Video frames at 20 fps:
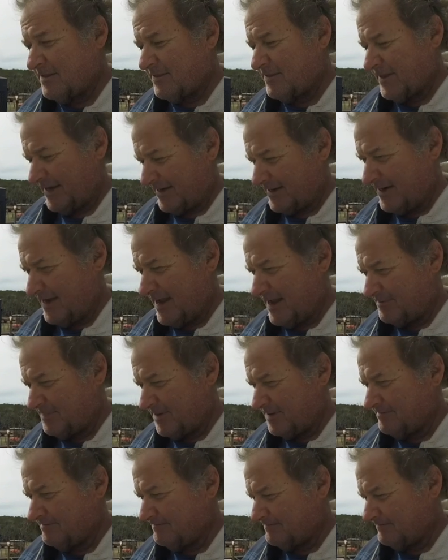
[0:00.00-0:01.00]
that can happen.
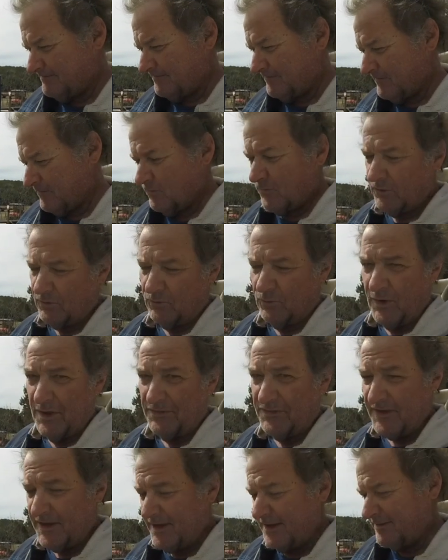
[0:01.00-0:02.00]
One
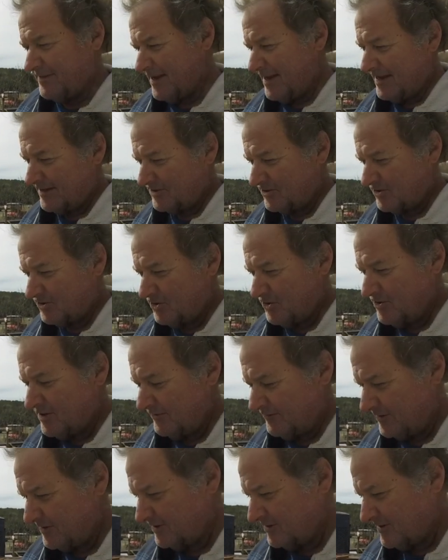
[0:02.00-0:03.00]
thing that has two
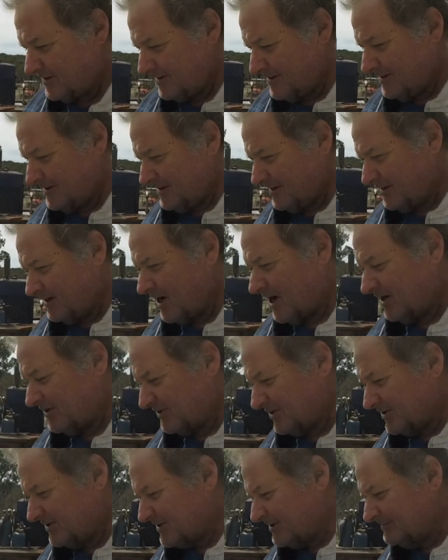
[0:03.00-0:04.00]
different
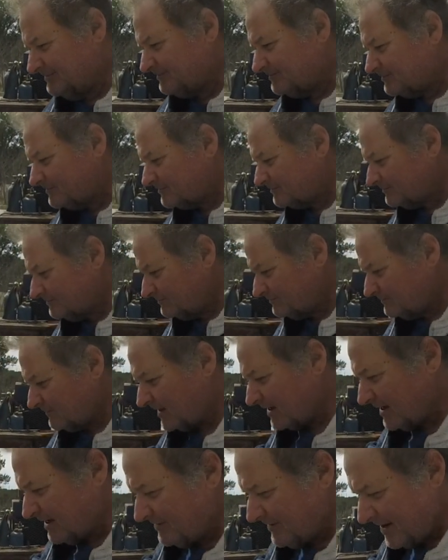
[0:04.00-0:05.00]
causes,
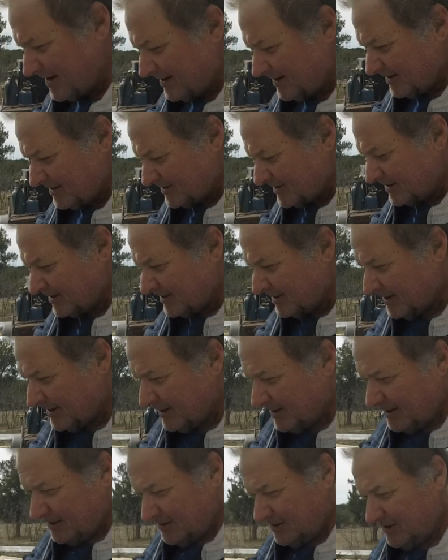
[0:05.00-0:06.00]
and that is
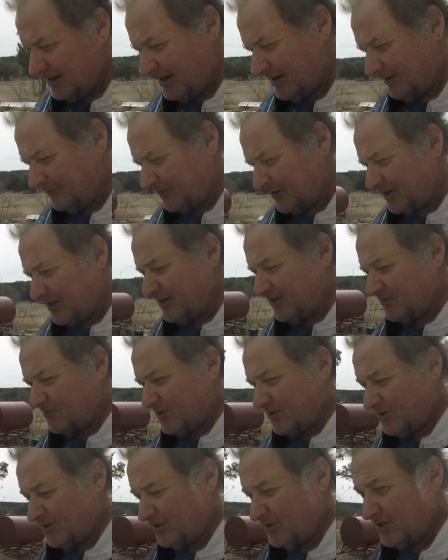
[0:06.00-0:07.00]
you let off the key
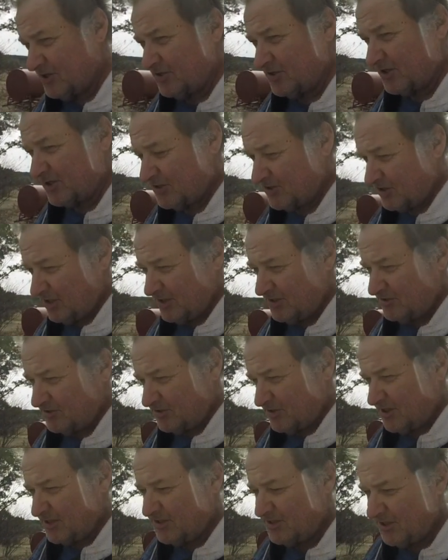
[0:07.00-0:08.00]
switch and the engine
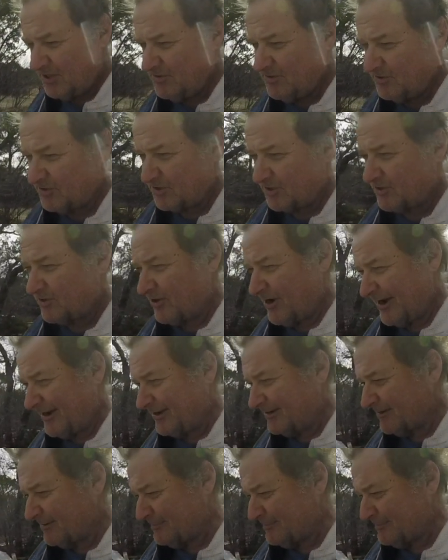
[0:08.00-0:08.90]
continues to crank.